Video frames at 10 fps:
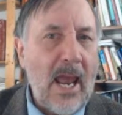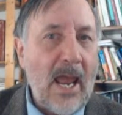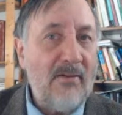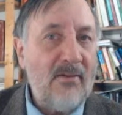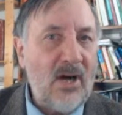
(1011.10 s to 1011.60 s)

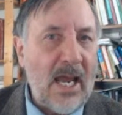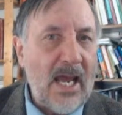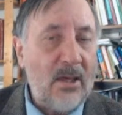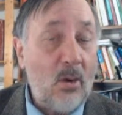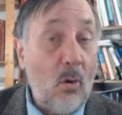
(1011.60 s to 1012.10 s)
have ever
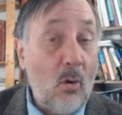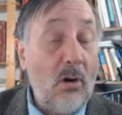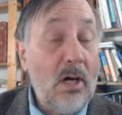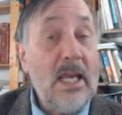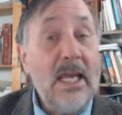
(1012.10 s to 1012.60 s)
had.
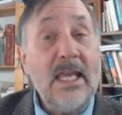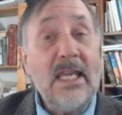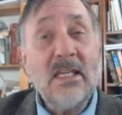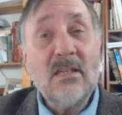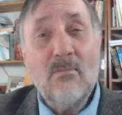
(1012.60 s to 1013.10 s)
Or
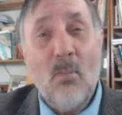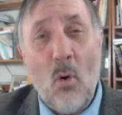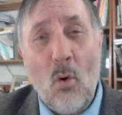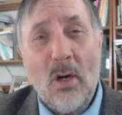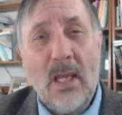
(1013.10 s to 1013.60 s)
he is
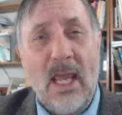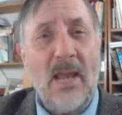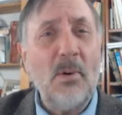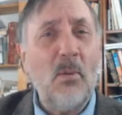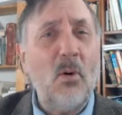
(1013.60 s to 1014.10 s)
more
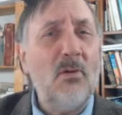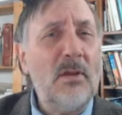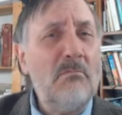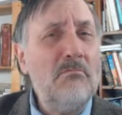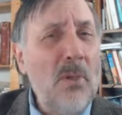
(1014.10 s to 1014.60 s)
capable
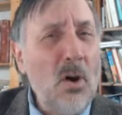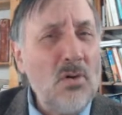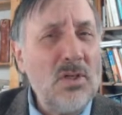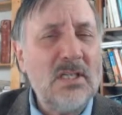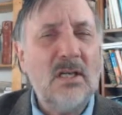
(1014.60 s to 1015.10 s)
than
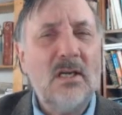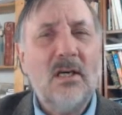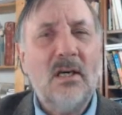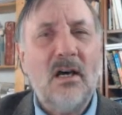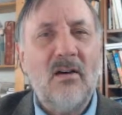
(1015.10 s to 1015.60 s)
most
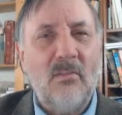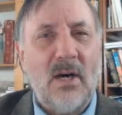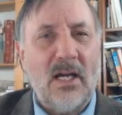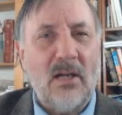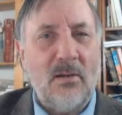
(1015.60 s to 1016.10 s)
of
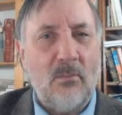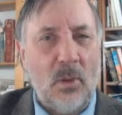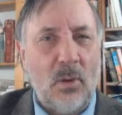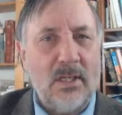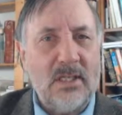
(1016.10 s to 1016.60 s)
my
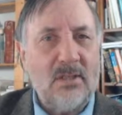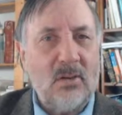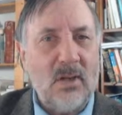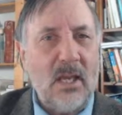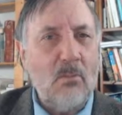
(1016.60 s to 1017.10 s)
employees.
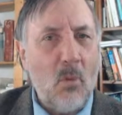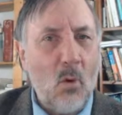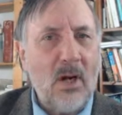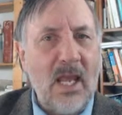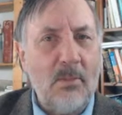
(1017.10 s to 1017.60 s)
Okay,
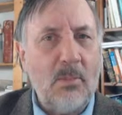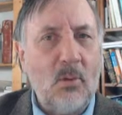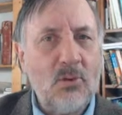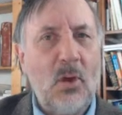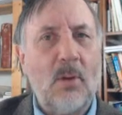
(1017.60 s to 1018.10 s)
more
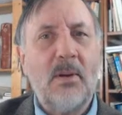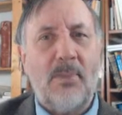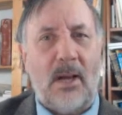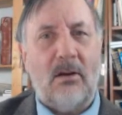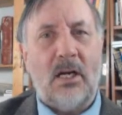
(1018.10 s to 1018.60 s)
capable. So I'm
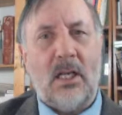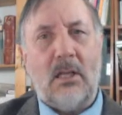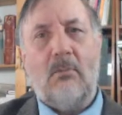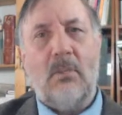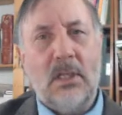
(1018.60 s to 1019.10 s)
comparing
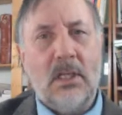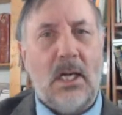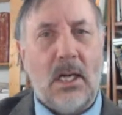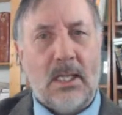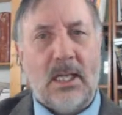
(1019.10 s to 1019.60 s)
him
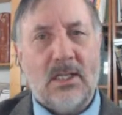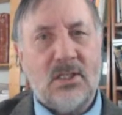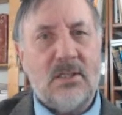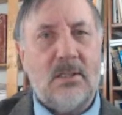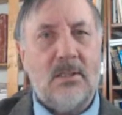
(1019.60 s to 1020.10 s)

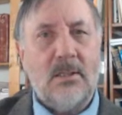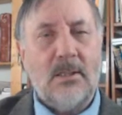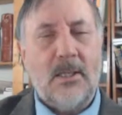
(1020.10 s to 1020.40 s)
against